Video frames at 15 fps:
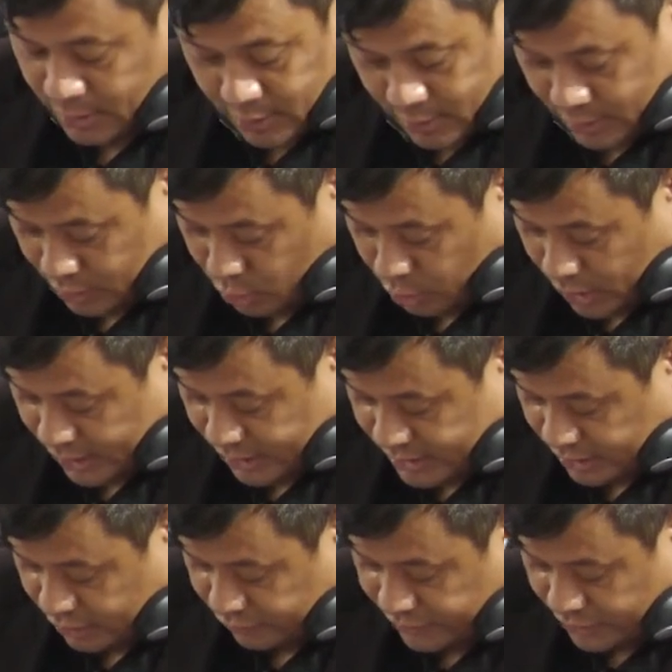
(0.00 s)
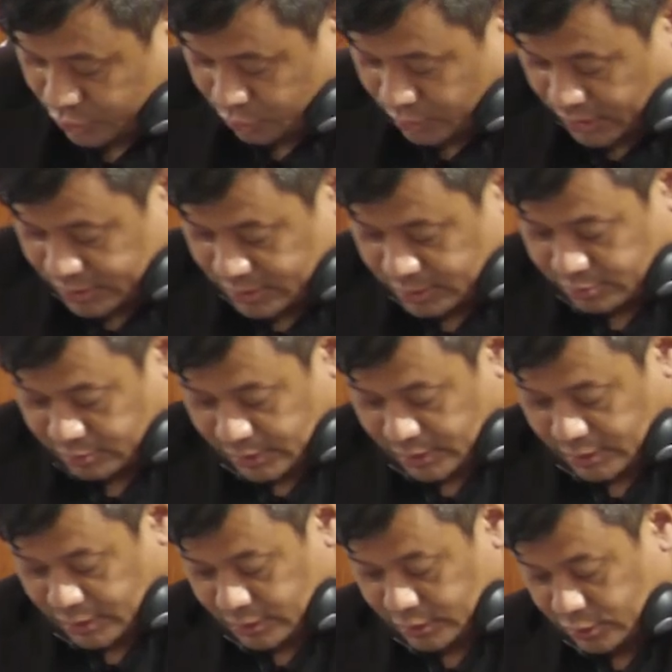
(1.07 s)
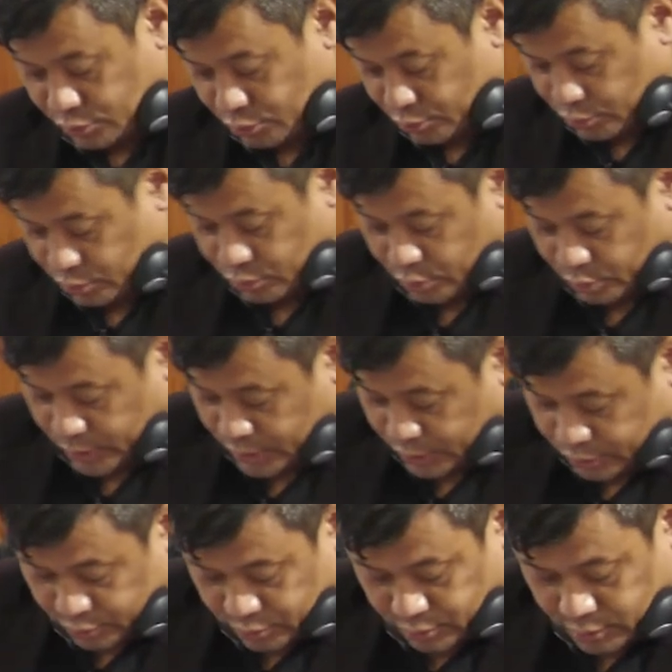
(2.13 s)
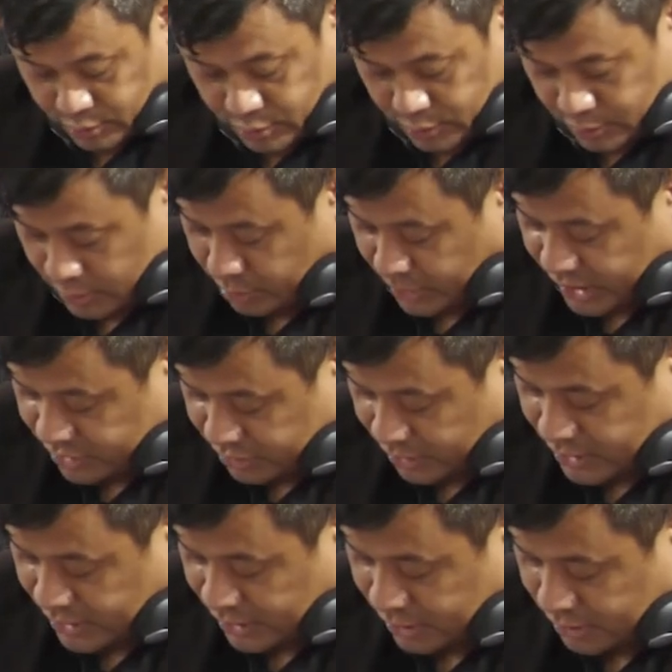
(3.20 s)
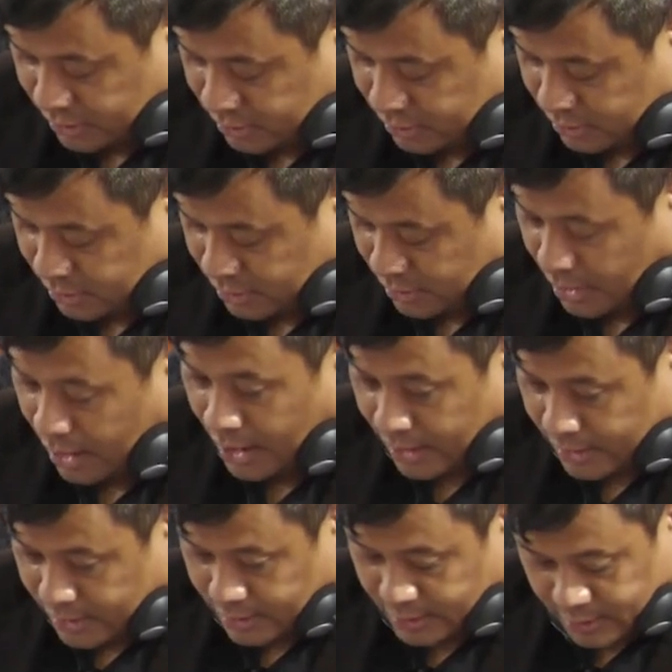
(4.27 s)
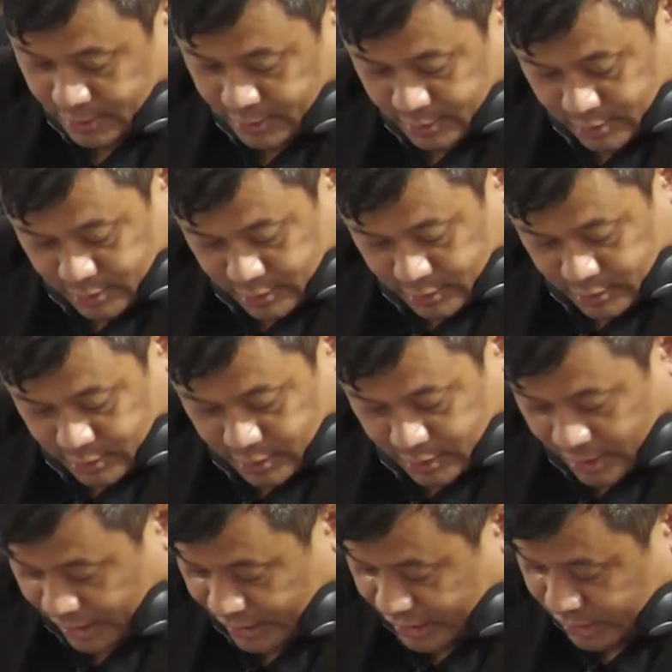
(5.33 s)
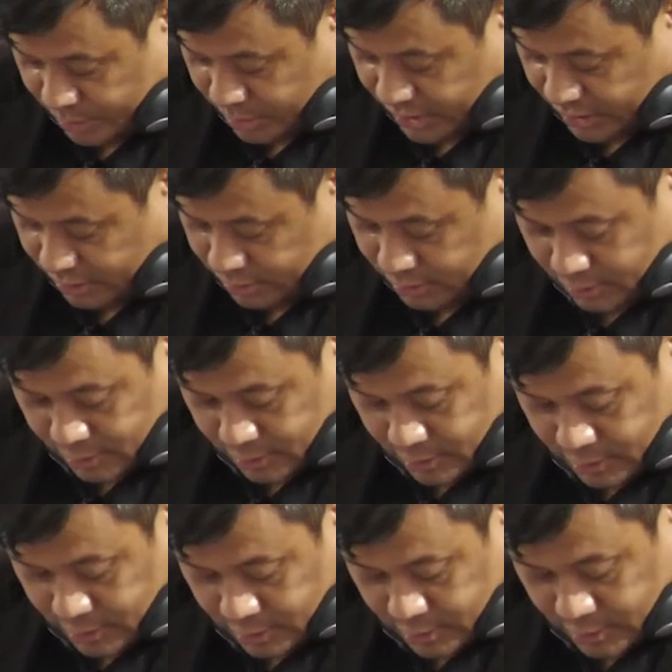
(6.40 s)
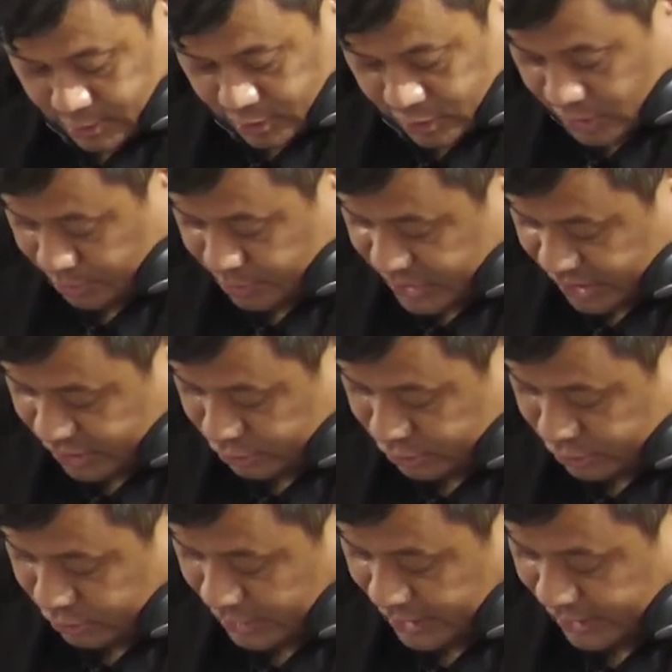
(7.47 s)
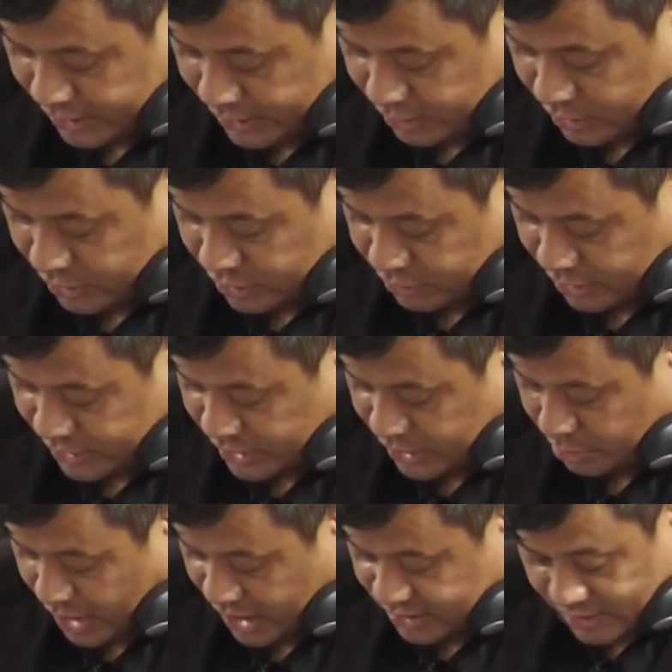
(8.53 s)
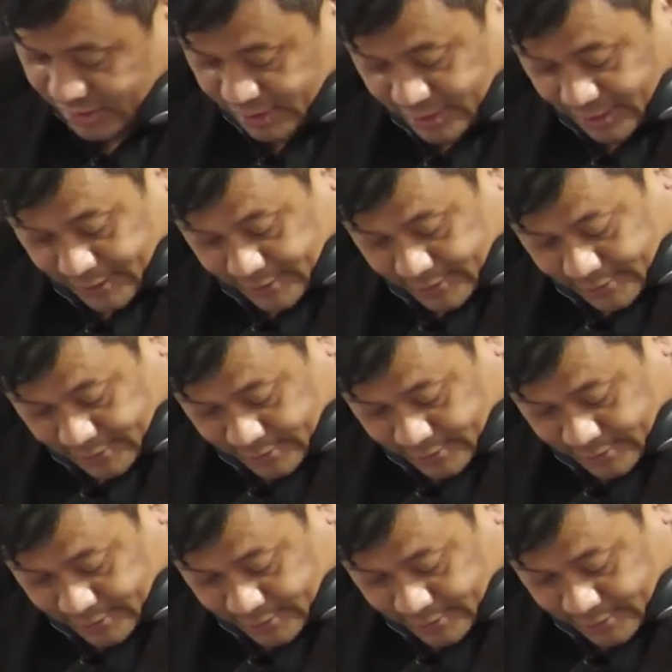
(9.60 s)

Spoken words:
The quality of education really needed to look into by stressing other academic subjects also, like stressing maths and science.